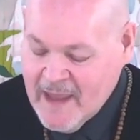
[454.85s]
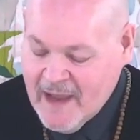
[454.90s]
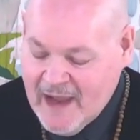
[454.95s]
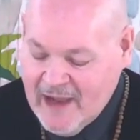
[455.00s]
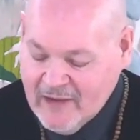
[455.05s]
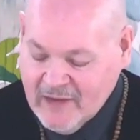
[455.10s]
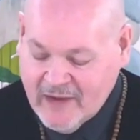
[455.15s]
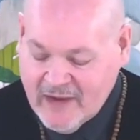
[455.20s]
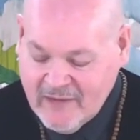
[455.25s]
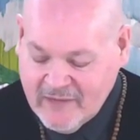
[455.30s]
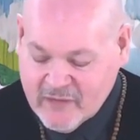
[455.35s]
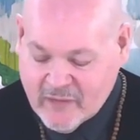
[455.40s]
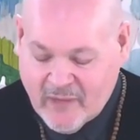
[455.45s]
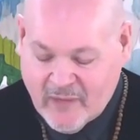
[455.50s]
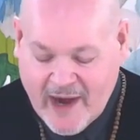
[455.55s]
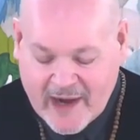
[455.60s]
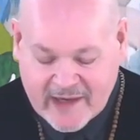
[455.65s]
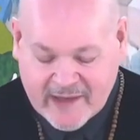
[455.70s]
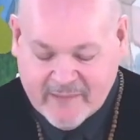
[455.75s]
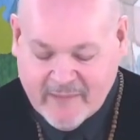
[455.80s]
I loved
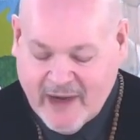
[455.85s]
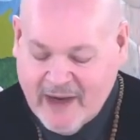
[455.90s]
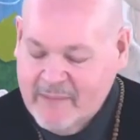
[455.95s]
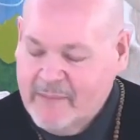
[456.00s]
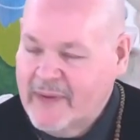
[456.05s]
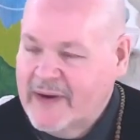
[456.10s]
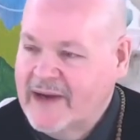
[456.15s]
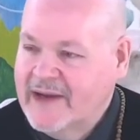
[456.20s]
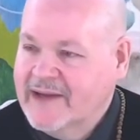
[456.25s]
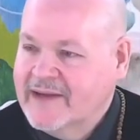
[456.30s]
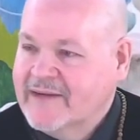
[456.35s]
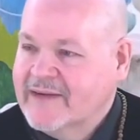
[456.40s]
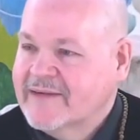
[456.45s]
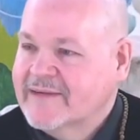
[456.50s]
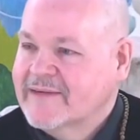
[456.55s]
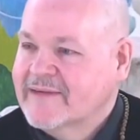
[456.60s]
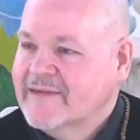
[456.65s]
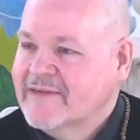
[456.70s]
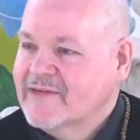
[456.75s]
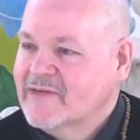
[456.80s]
riding my bike,
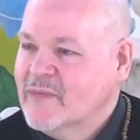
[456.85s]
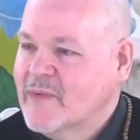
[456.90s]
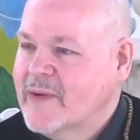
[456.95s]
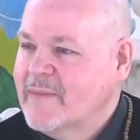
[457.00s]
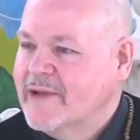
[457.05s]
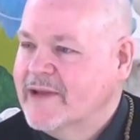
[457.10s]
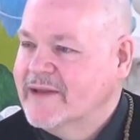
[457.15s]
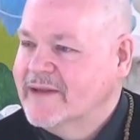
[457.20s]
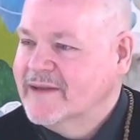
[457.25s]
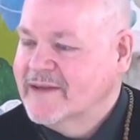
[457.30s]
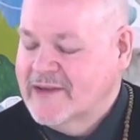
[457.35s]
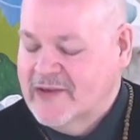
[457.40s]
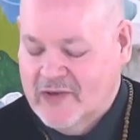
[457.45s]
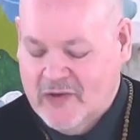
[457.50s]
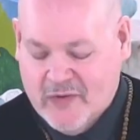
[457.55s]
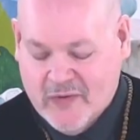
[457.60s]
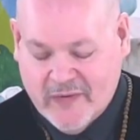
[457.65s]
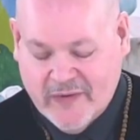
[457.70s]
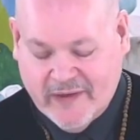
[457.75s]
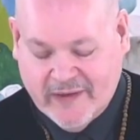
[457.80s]
swimming,
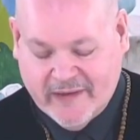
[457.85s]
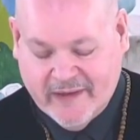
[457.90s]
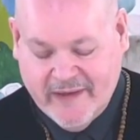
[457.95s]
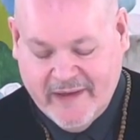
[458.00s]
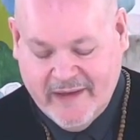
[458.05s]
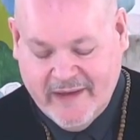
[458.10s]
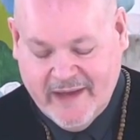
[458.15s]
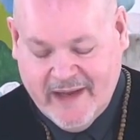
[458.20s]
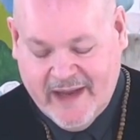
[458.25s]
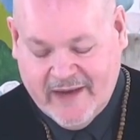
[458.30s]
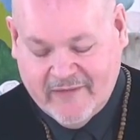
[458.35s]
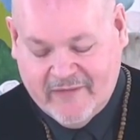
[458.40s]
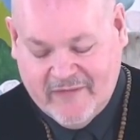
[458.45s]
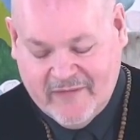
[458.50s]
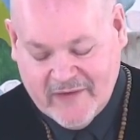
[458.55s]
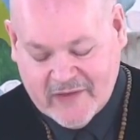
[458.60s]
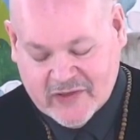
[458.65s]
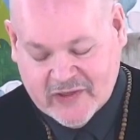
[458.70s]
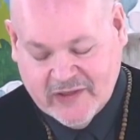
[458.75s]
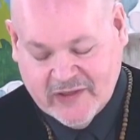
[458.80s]
canoeing, and
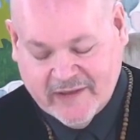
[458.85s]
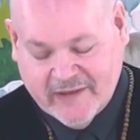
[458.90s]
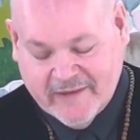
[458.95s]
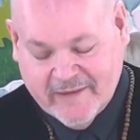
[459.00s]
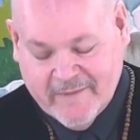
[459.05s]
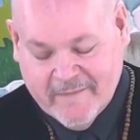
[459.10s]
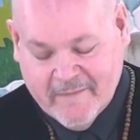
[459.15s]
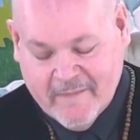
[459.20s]
fishing.